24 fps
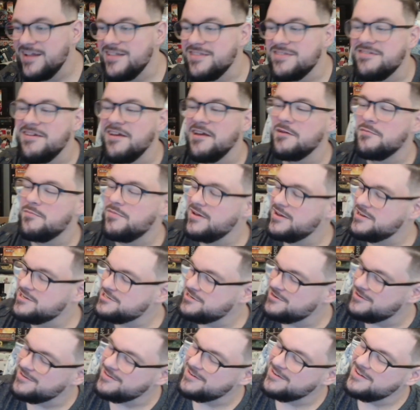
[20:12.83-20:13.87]
take a
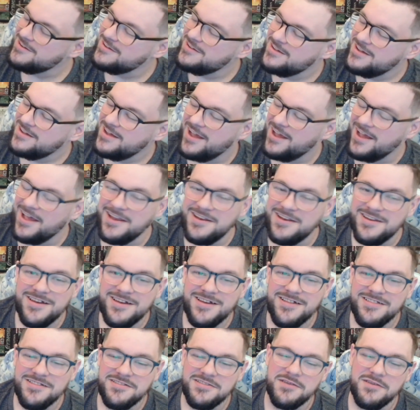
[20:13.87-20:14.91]
picture, and
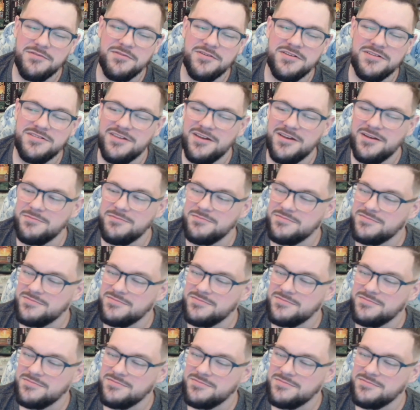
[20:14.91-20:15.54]
let's have a good time.